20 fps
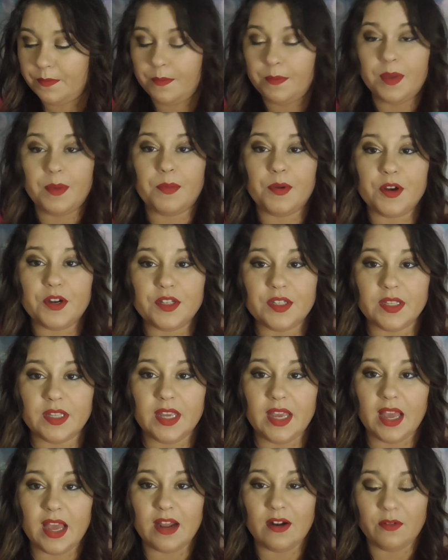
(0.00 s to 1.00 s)
But
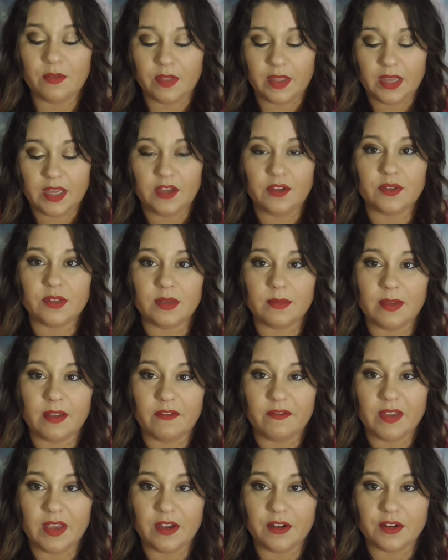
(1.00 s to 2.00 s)
personally, I don't like using my
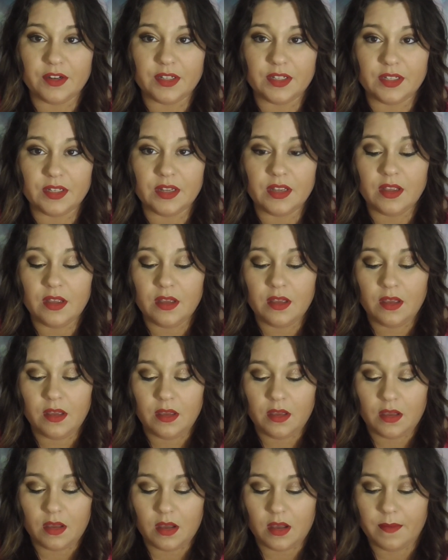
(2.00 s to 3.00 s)
fingers
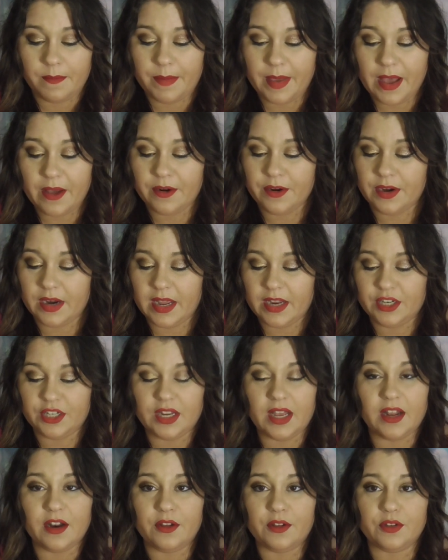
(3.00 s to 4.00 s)
on powdered
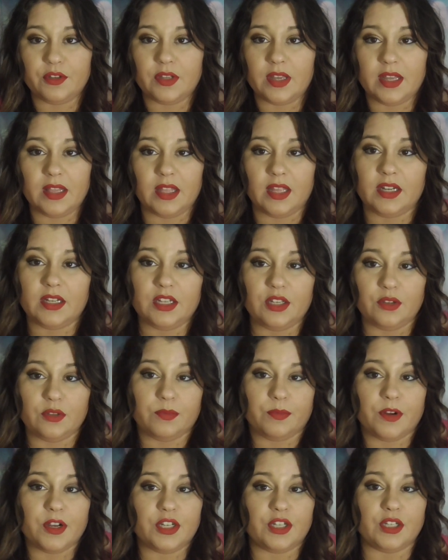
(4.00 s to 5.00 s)
eyeshadows. I like to use
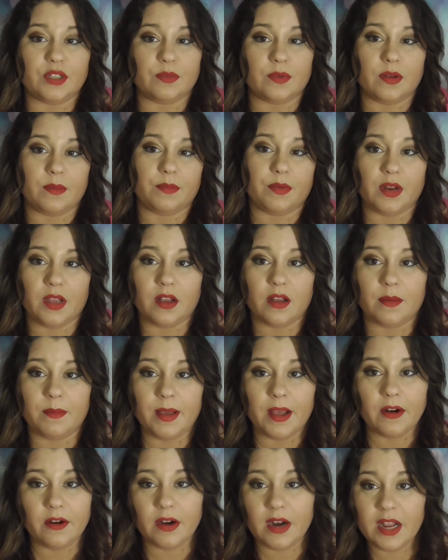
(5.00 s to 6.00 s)
brushes when I'm putting on
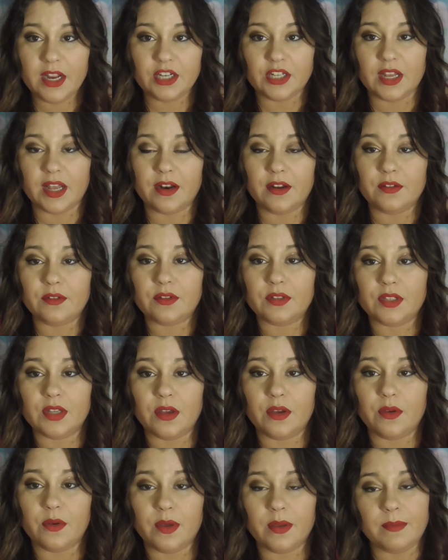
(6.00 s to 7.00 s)
powdered eyeshadows.
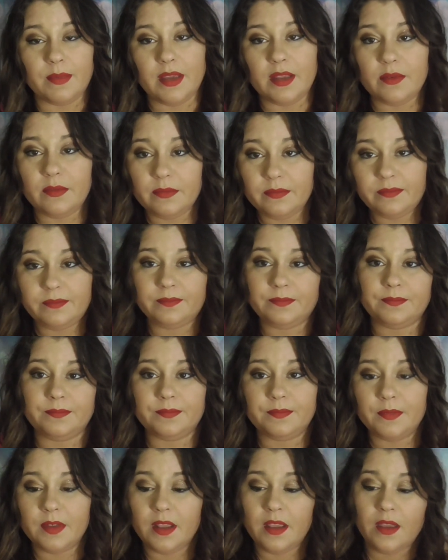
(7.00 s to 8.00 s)
So, I mean,
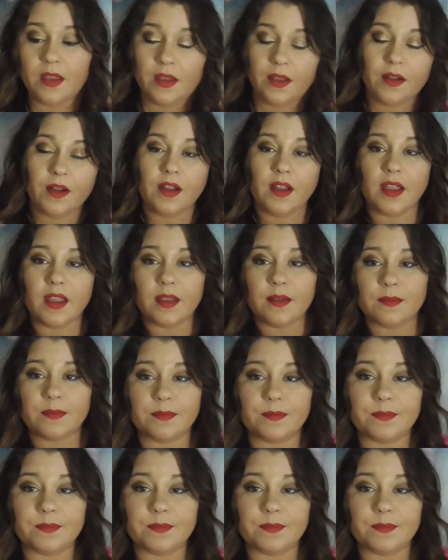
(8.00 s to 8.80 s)
all right.